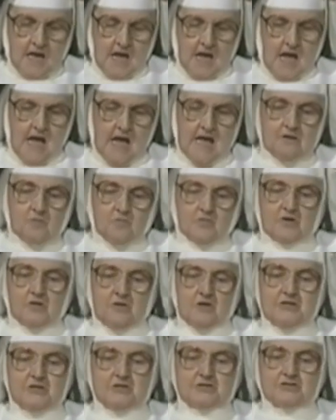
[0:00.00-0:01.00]
And we're
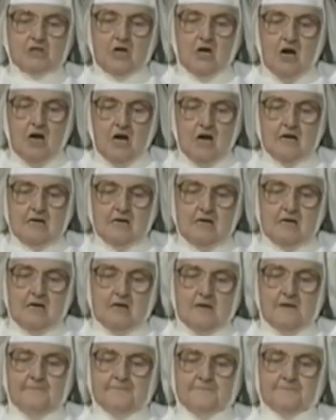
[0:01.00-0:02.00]
going to talk
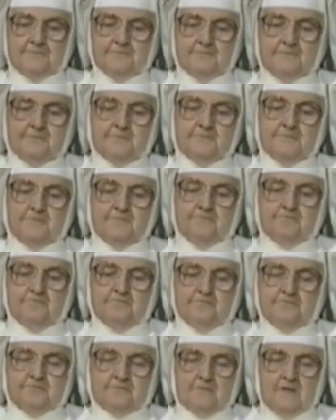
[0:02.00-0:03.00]

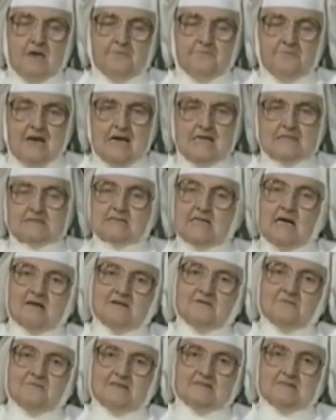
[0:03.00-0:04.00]
about
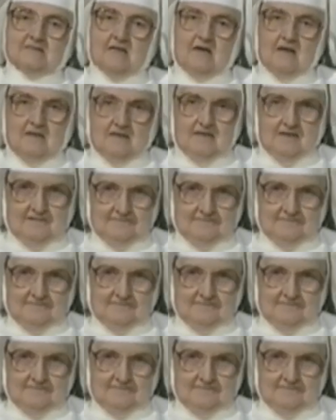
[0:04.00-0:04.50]
Garabandal.